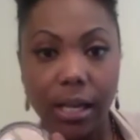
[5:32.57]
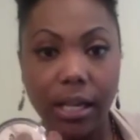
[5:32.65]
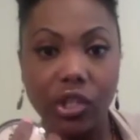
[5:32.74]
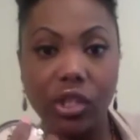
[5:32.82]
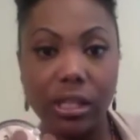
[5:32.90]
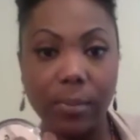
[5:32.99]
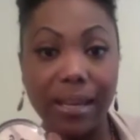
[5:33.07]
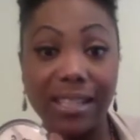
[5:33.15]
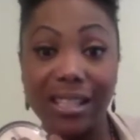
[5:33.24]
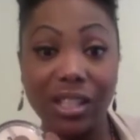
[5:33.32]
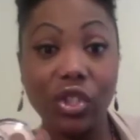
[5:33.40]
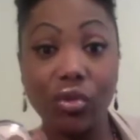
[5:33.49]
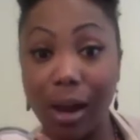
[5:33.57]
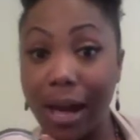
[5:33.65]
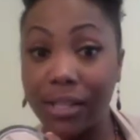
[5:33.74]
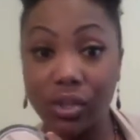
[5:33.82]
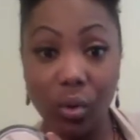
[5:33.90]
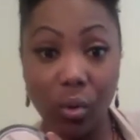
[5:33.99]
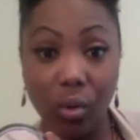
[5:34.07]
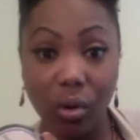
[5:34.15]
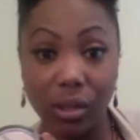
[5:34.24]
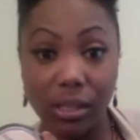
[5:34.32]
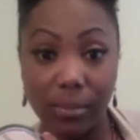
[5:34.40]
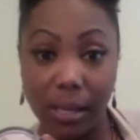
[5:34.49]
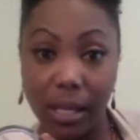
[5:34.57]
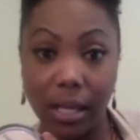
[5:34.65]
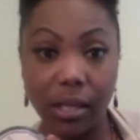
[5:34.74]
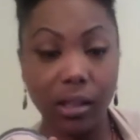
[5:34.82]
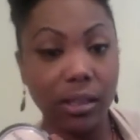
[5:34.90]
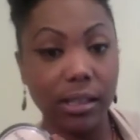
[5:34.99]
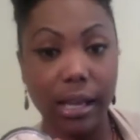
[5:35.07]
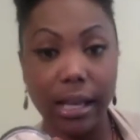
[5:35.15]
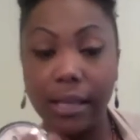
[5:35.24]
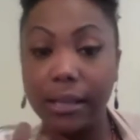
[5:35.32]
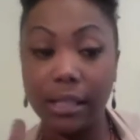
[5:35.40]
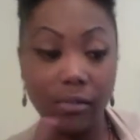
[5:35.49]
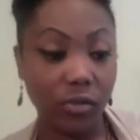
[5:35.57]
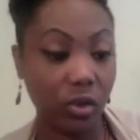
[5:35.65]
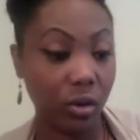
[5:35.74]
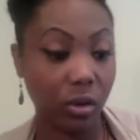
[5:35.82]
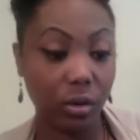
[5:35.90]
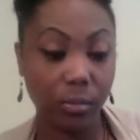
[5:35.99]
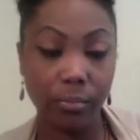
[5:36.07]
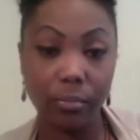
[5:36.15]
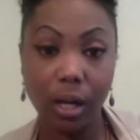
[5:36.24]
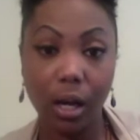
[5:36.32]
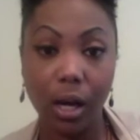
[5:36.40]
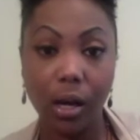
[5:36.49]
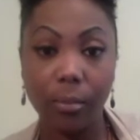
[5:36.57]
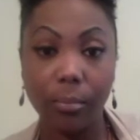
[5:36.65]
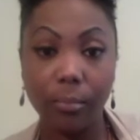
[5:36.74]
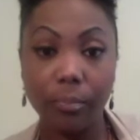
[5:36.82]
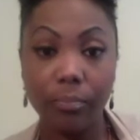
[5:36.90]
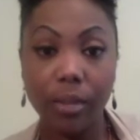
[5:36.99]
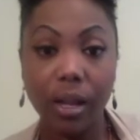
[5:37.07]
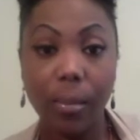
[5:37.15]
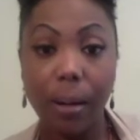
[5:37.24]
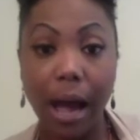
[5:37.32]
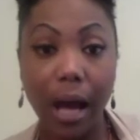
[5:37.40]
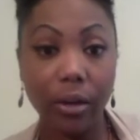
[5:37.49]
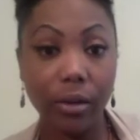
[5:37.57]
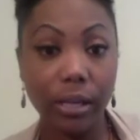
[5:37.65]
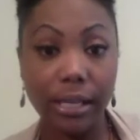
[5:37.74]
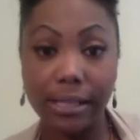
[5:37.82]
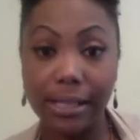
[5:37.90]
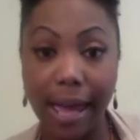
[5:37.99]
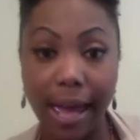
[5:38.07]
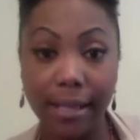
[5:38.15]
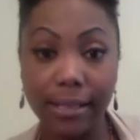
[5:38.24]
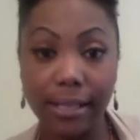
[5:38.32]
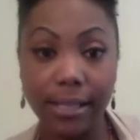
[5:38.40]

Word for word: It just basically dries the oil to me. It looks like it leaves your um, powder intact.